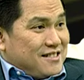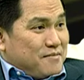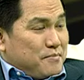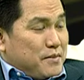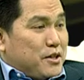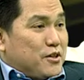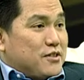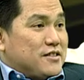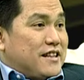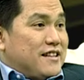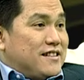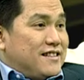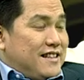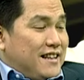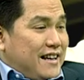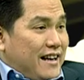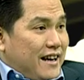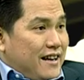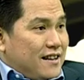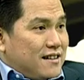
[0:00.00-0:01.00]
Because at
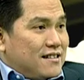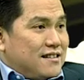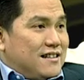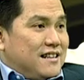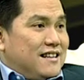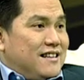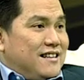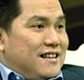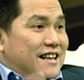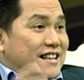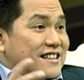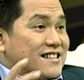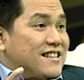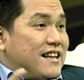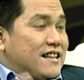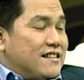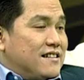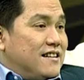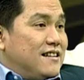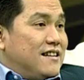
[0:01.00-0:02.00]
the end,
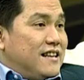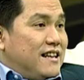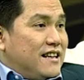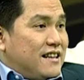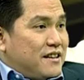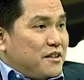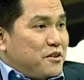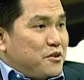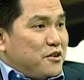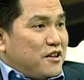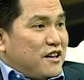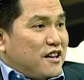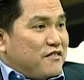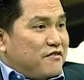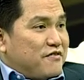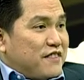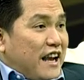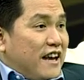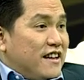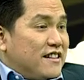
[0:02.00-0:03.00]
inside the league, you have
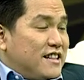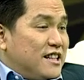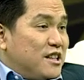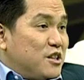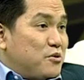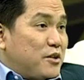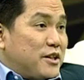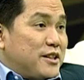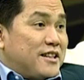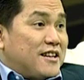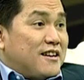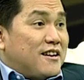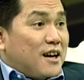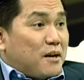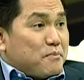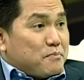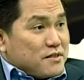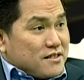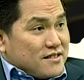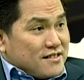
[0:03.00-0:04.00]
18, 20
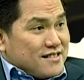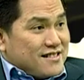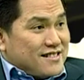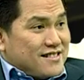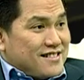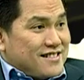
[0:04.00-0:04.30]
clubs.